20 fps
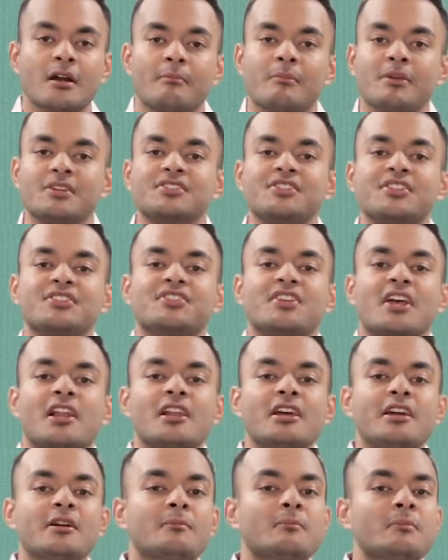Mr.
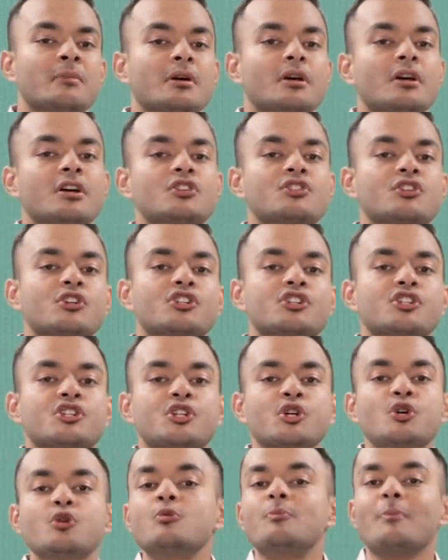Salim is a
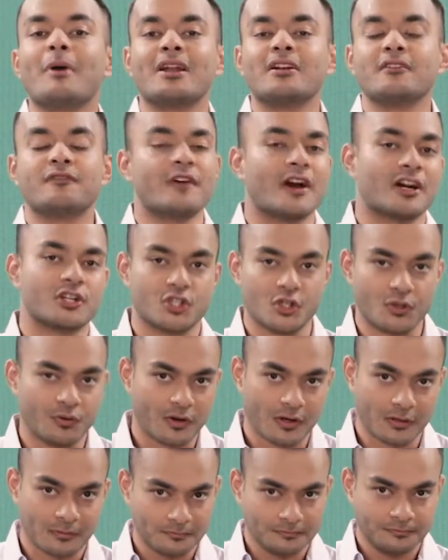shoe
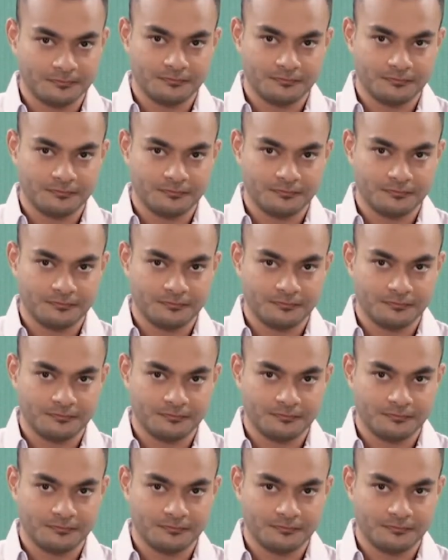manufacturer.